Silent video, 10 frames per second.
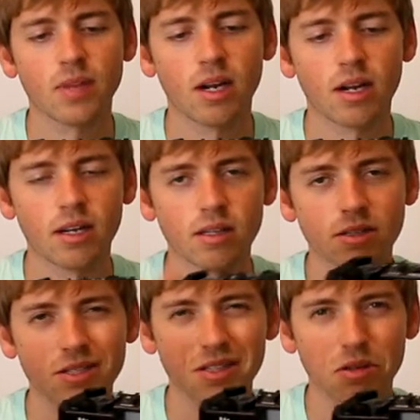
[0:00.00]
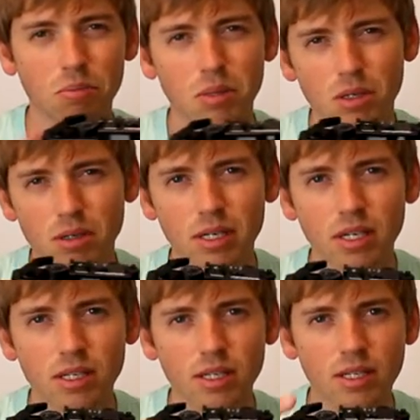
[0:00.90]
It looks a little
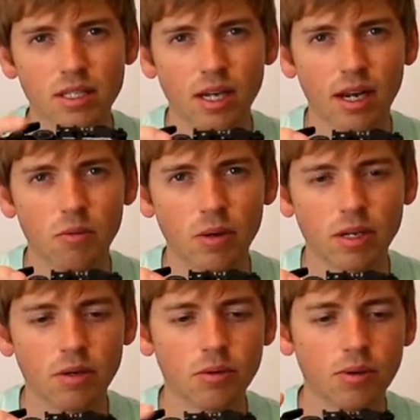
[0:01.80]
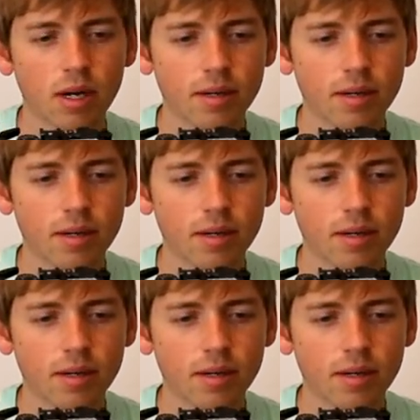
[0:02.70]
blurry inside when you